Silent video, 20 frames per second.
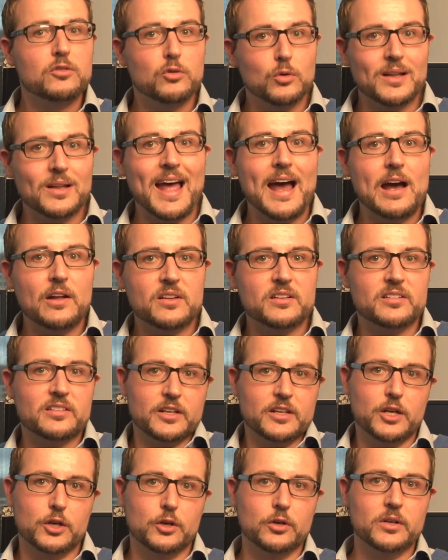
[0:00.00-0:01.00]
to allow the
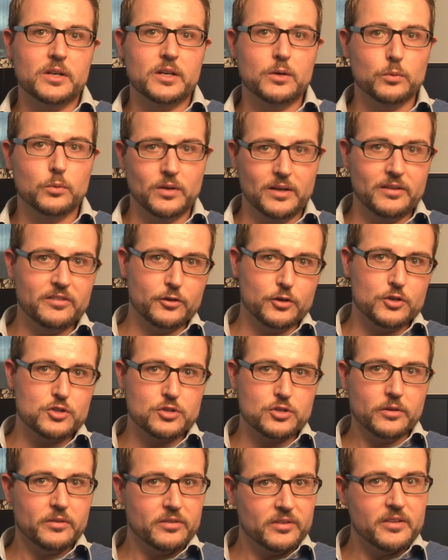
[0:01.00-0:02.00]
security
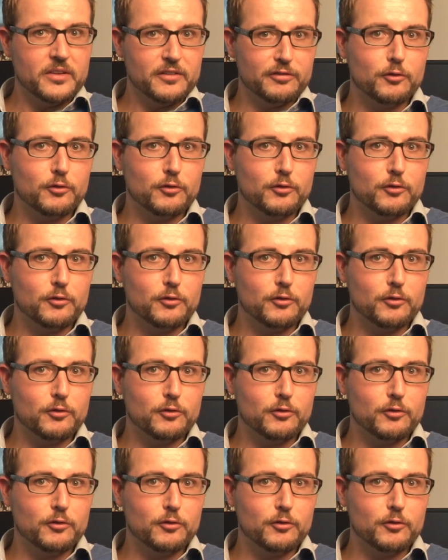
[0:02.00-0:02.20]
researchers and